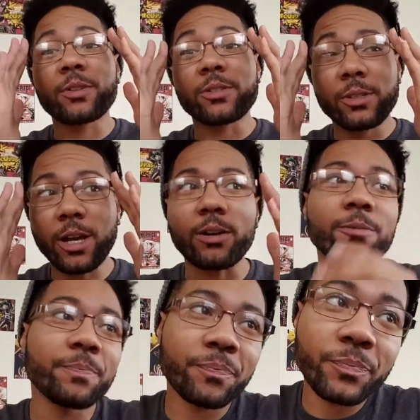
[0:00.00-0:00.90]
So,
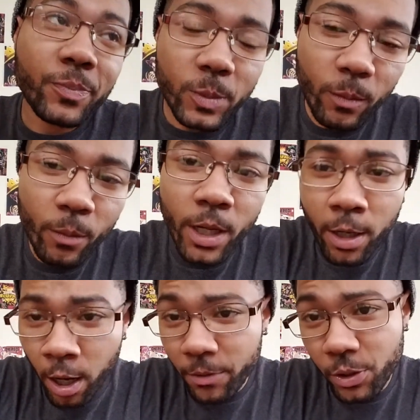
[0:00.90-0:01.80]

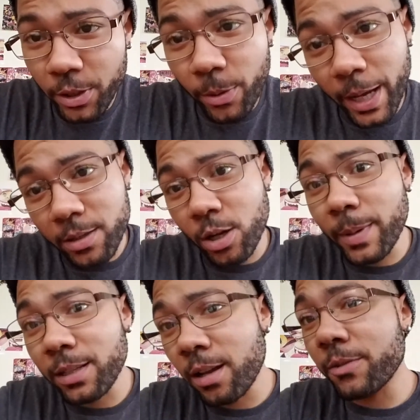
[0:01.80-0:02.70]
cover story. You know we got to talk about
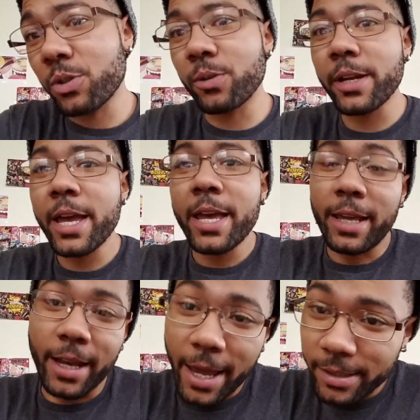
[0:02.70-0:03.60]
the cover story.
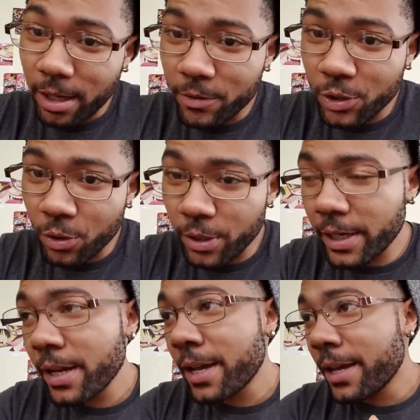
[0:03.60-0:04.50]
Last cover
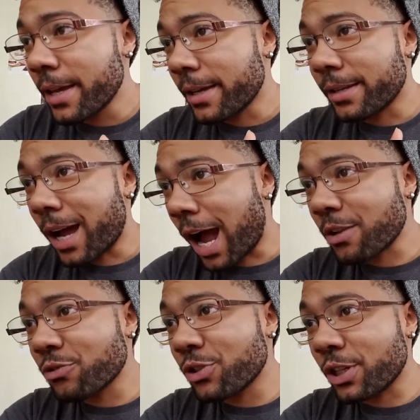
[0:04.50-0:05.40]
story,
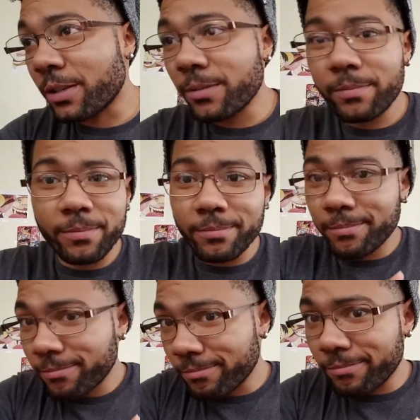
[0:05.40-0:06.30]
Hydrogen
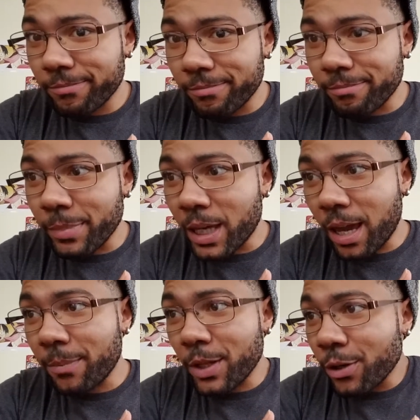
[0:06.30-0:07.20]

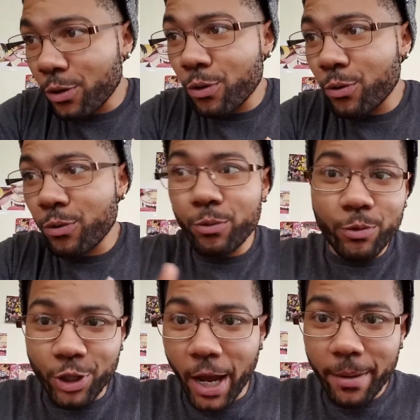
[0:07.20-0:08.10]
became the new
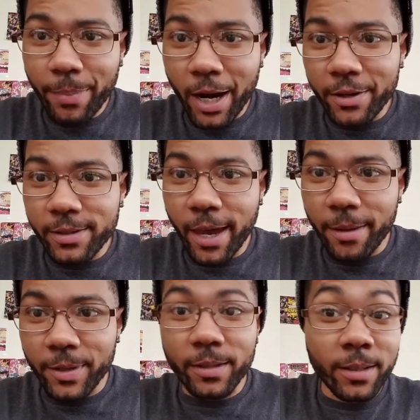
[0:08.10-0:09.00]
giant pirates
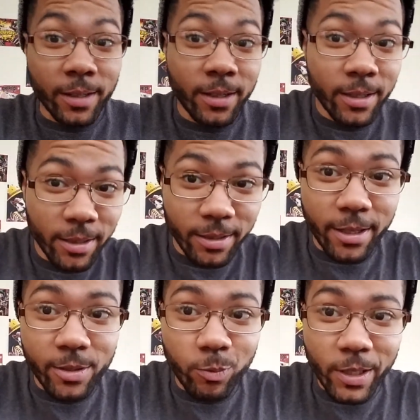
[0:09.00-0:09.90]
captain.
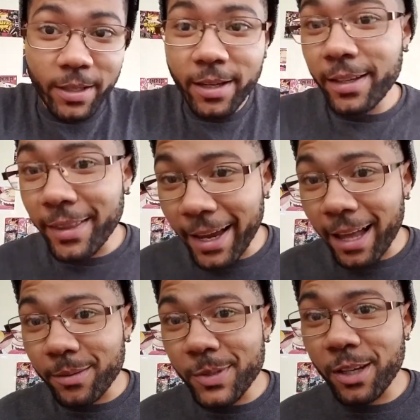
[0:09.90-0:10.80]
This week, they got
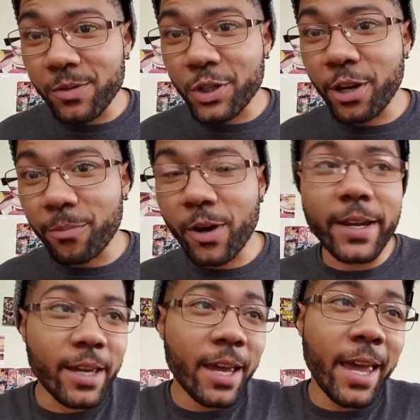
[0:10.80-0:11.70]
themselves a shipwright,
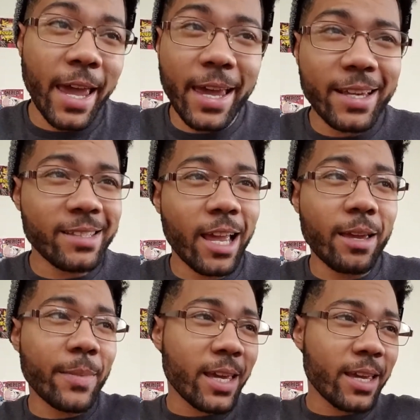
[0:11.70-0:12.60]
and his name
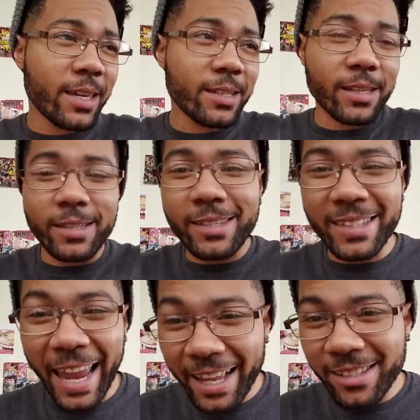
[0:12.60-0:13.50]
is
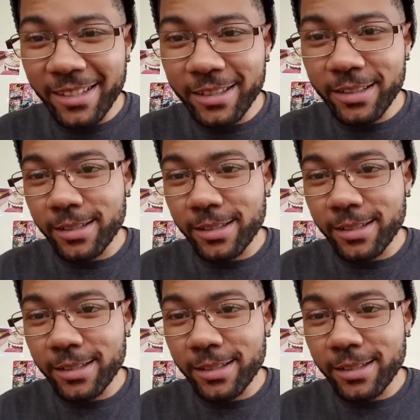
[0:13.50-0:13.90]
Stanson.